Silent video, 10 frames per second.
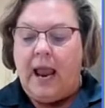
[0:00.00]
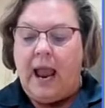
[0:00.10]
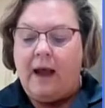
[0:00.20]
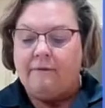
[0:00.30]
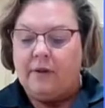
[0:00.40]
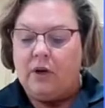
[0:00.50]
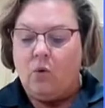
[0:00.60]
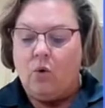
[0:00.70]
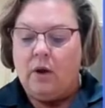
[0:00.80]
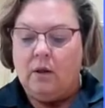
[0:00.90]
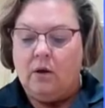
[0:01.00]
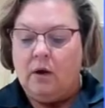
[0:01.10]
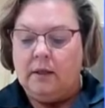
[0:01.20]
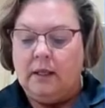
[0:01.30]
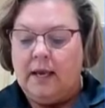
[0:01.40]
put half of the oil
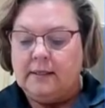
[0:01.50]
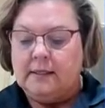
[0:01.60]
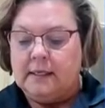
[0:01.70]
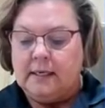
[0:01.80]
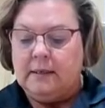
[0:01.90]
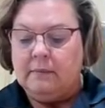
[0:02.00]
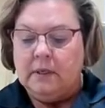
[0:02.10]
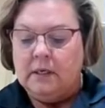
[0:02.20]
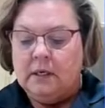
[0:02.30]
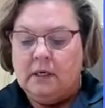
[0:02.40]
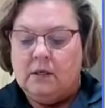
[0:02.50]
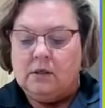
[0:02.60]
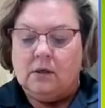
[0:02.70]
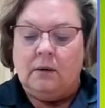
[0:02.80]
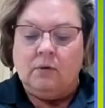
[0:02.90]
on last time.
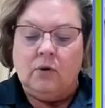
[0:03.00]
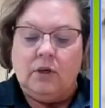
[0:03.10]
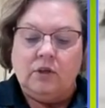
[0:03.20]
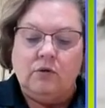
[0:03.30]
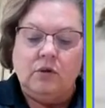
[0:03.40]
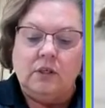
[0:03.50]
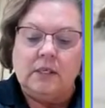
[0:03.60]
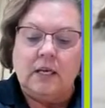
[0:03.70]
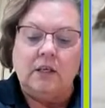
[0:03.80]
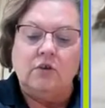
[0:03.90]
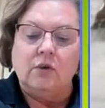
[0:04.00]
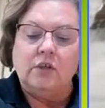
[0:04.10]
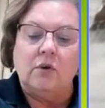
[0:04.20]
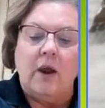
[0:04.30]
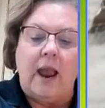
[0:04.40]
So I'm going to just kind of
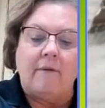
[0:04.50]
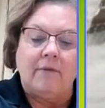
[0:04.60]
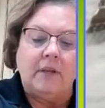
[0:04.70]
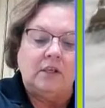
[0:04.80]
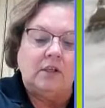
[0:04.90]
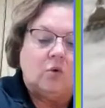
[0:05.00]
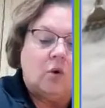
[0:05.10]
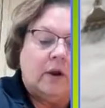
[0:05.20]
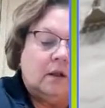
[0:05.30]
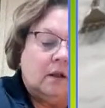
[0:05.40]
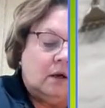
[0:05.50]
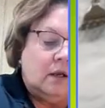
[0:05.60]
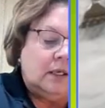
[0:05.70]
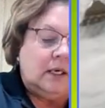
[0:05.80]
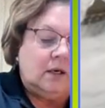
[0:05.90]
drizzle half of this oil
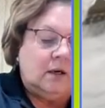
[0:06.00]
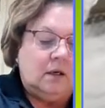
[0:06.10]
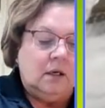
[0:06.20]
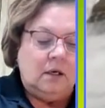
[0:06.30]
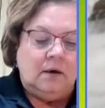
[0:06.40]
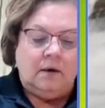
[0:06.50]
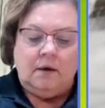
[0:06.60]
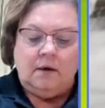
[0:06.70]
on here.